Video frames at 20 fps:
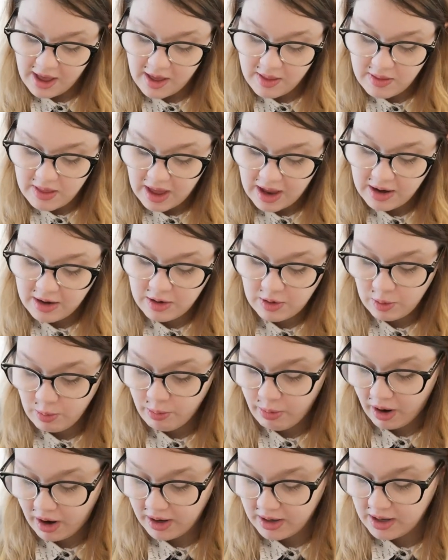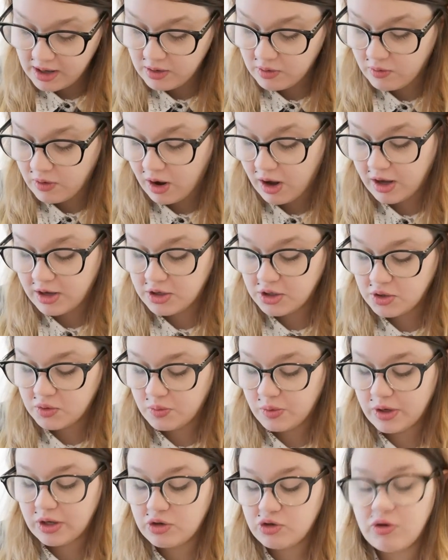and that new parking garage
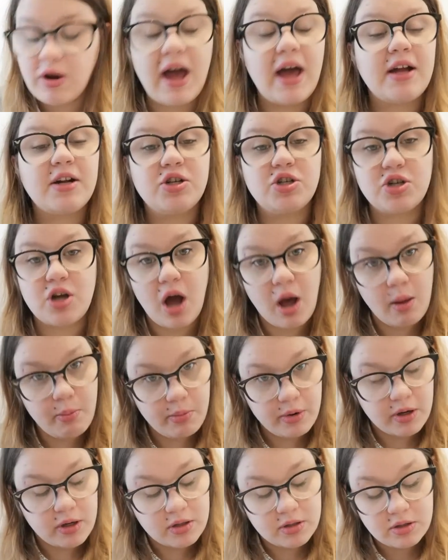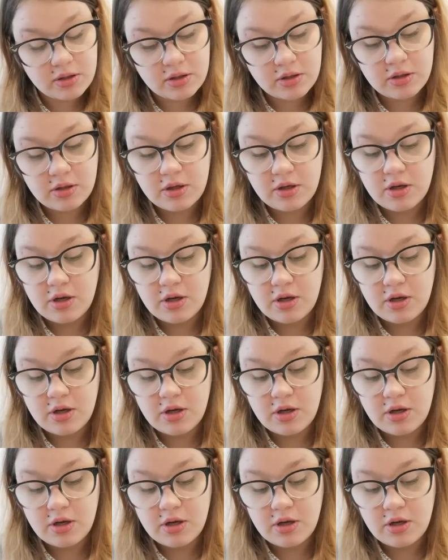would attract shoppers